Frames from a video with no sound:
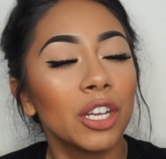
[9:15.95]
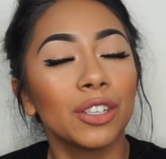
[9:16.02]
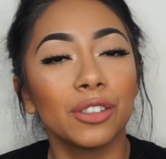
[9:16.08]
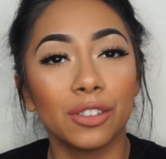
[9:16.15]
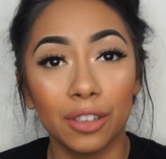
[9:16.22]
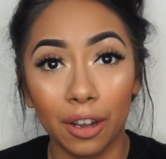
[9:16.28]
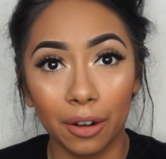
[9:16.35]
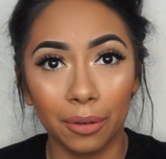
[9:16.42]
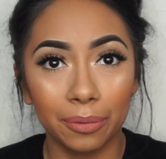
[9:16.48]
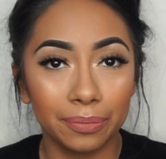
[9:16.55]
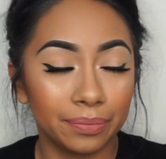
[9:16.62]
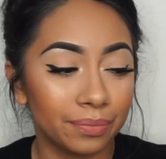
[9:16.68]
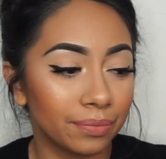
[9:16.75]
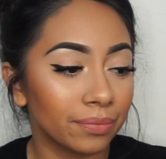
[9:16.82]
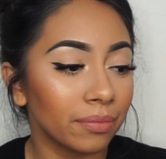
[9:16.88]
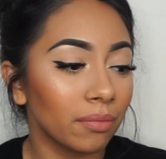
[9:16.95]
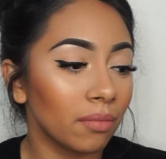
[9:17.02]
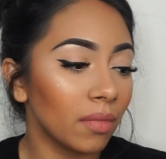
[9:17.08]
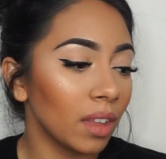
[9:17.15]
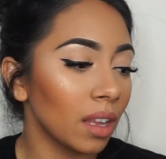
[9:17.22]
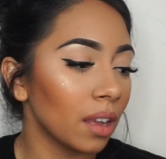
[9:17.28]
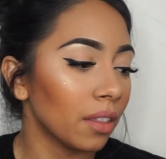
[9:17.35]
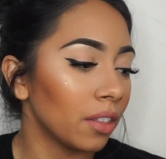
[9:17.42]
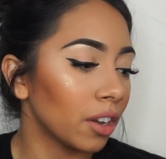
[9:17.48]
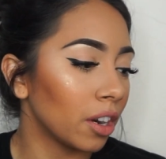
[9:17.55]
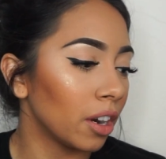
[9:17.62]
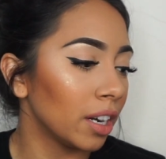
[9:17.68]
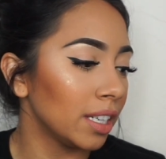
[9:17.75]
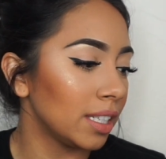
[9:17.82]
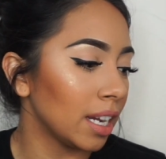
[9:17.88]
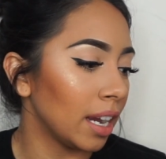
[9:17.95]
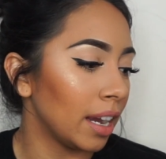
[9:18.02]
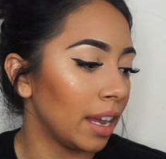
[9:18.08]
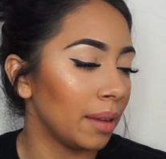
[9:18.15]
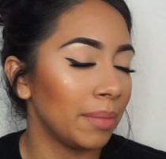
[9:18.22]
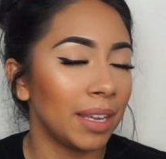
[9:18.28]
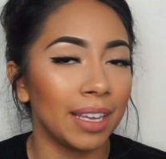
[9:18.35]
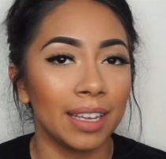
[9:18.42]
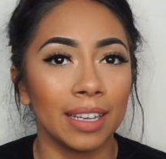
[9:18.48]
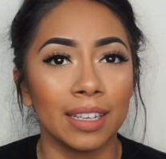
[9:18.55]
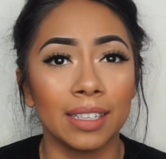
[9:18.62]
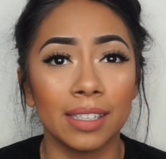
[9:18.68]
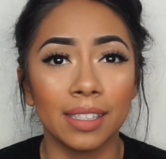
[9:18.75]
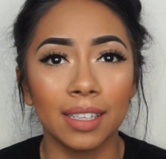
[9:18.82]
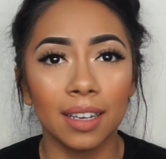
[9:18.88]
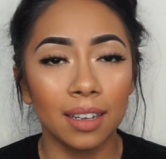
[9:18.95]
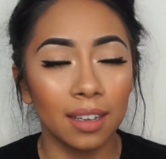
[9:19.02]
So the current time is